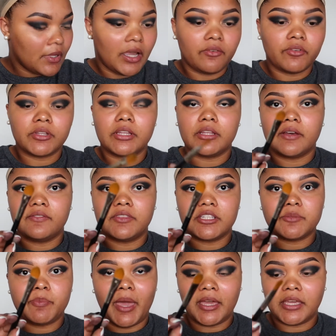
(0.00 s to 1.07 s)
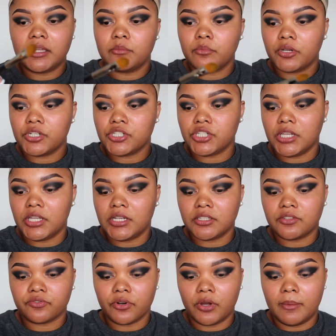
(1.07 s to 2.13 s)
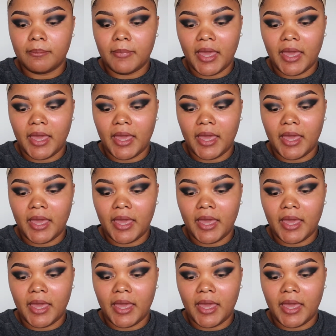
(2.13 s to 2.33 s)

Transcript: I really love this packing brush. It is from